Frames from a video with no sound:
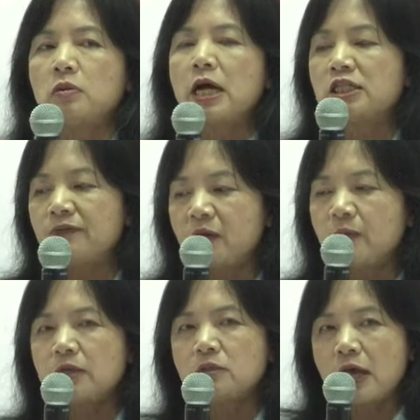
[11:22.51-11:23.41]

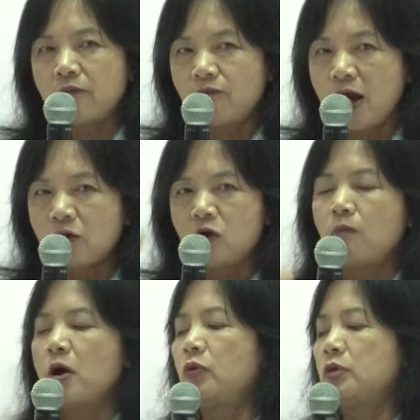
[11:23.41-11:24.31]
ICP-MS have 5
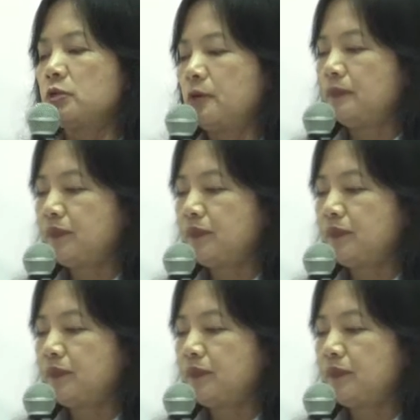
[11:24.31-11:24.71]
components.